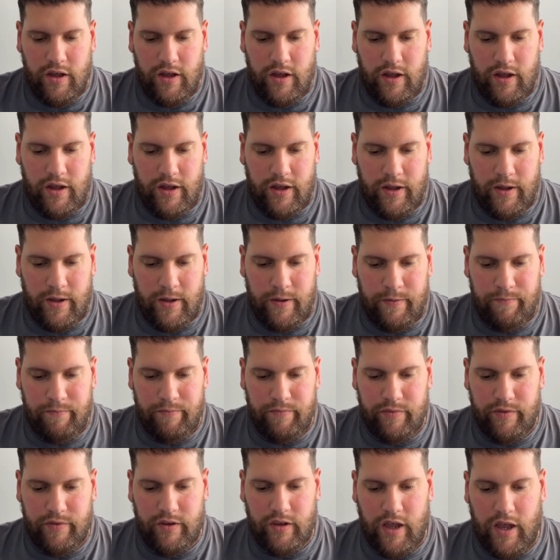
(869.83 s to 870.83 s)

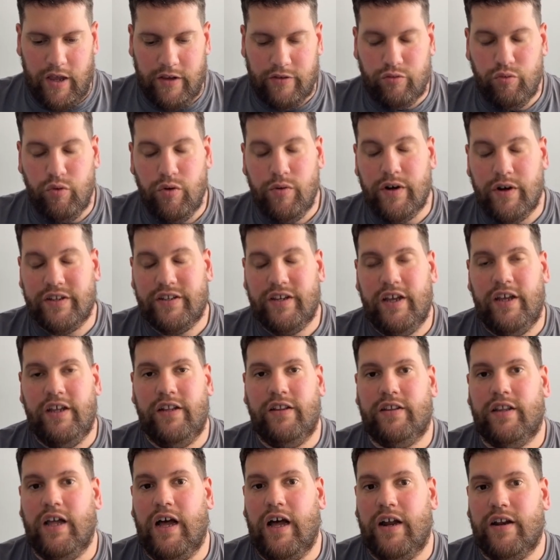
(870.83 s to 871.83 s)
As we were
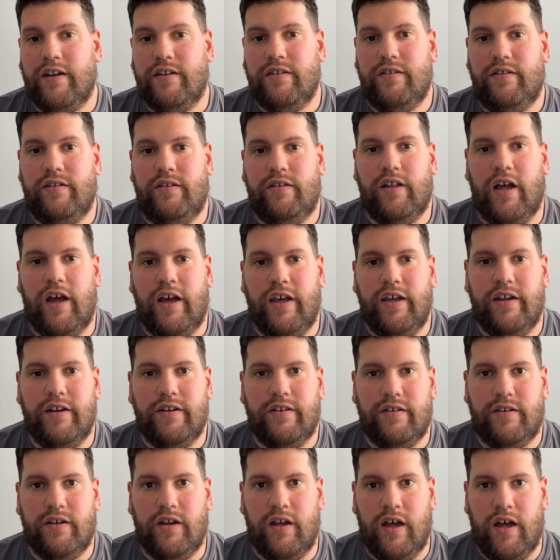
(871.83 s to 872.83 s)
saying, tires
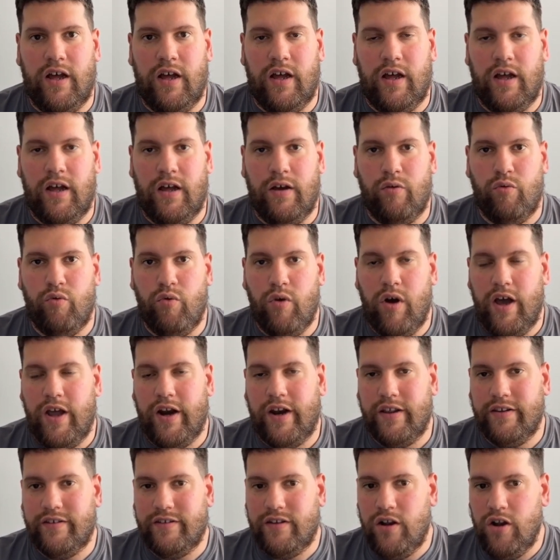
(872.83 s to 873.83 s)
wear
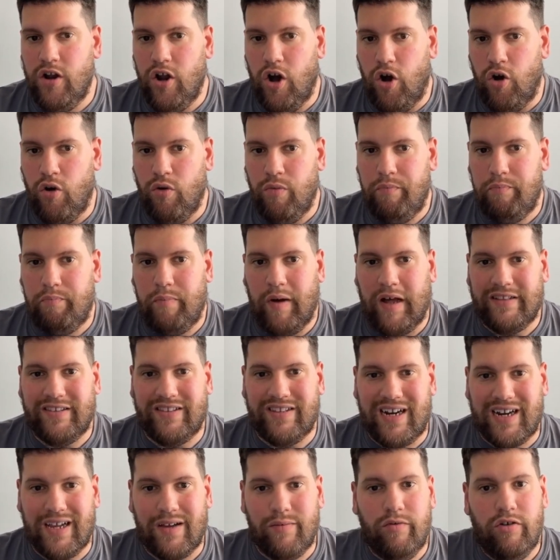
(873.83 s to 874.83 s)
is low, but
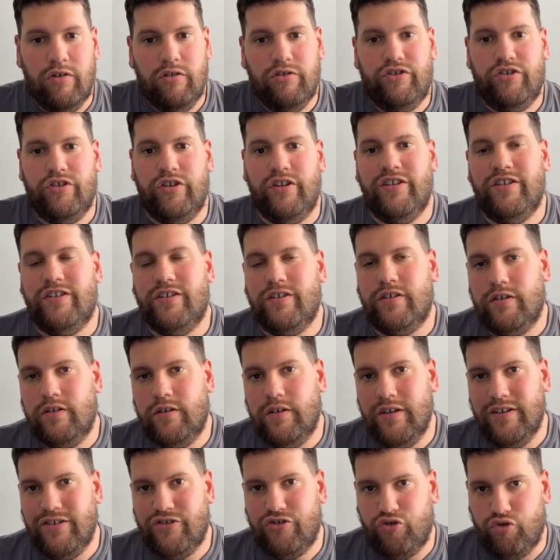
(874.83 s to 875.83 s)
track evolution is
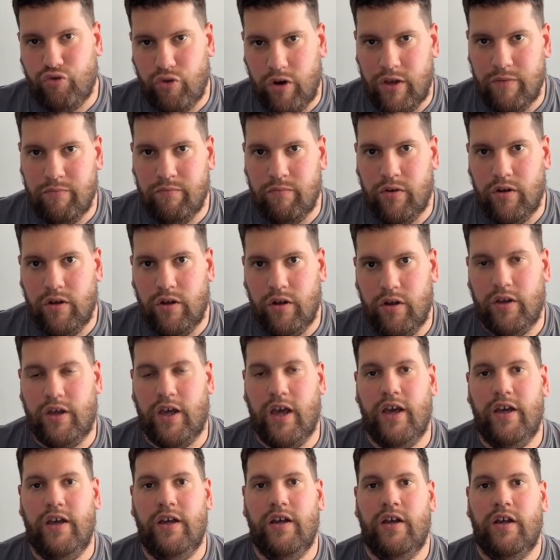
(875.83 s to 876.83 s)
extreme,
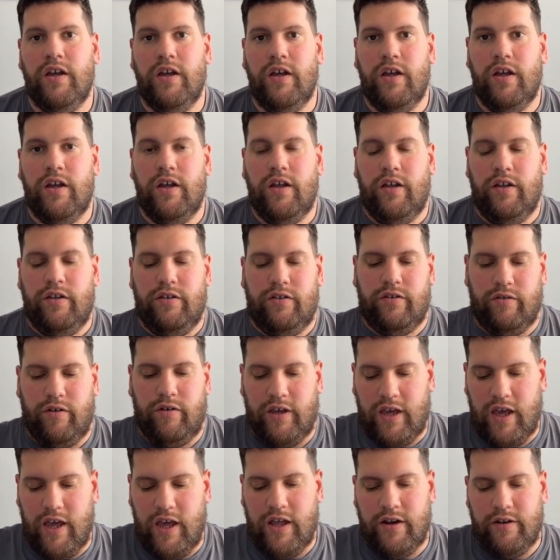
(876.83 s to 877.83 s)
okay? So
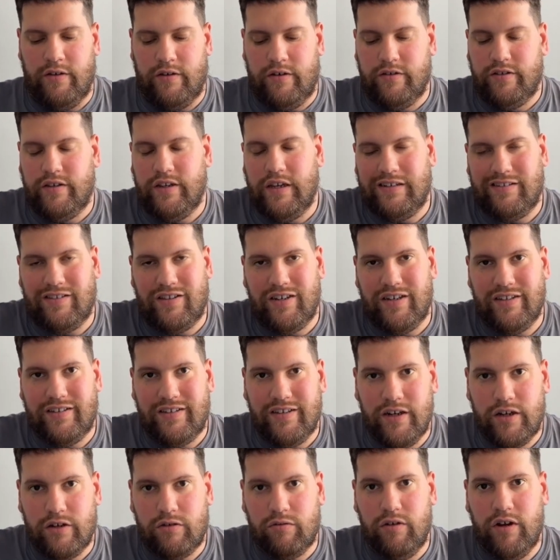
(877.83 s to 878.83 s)
again, because of the
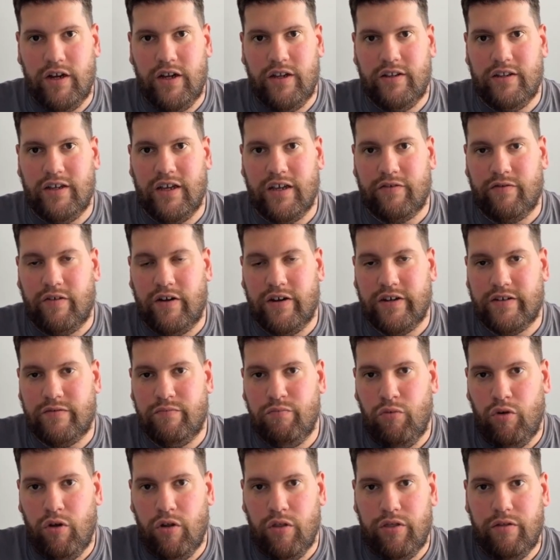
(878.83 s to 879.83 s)
circuit, the asphalt is
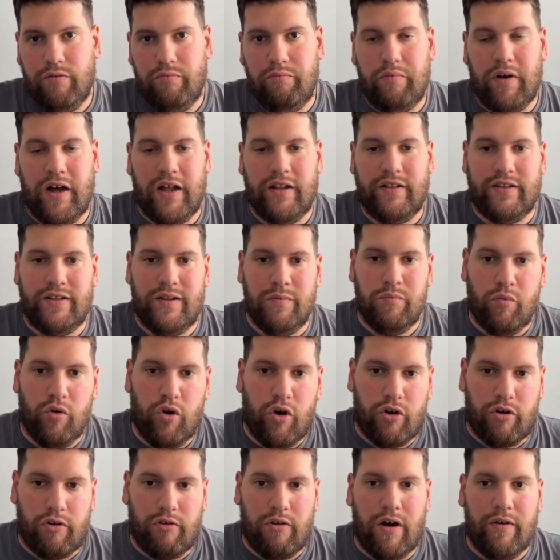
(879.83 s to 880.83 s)
smooth, but the
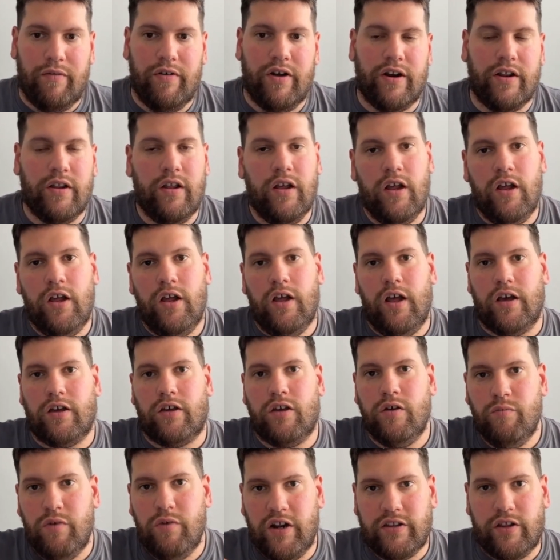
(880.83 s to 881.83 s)
more rubber
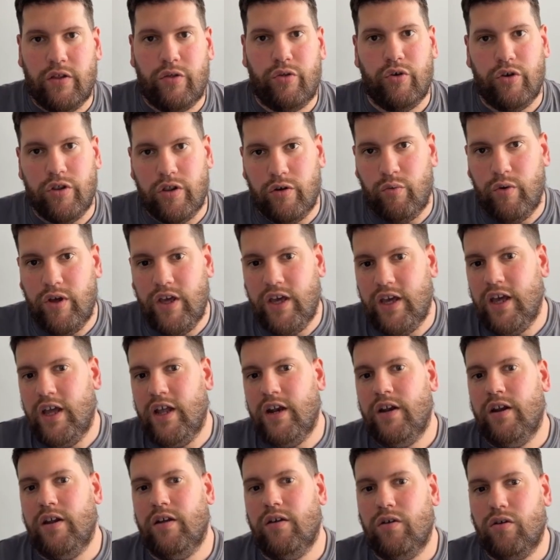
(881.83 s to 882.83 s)
accumulated through the
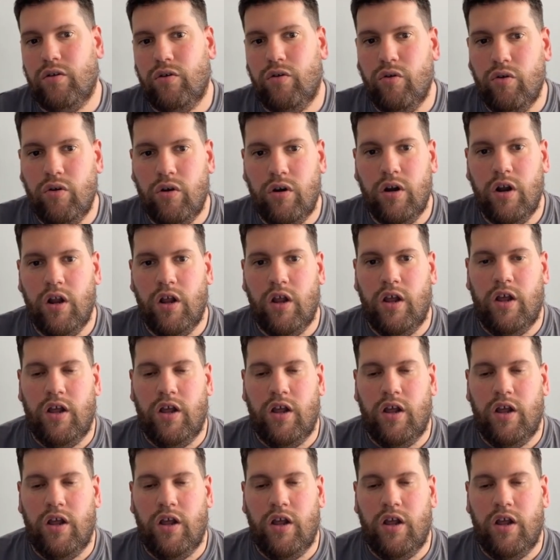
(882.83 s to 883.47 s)
weekend could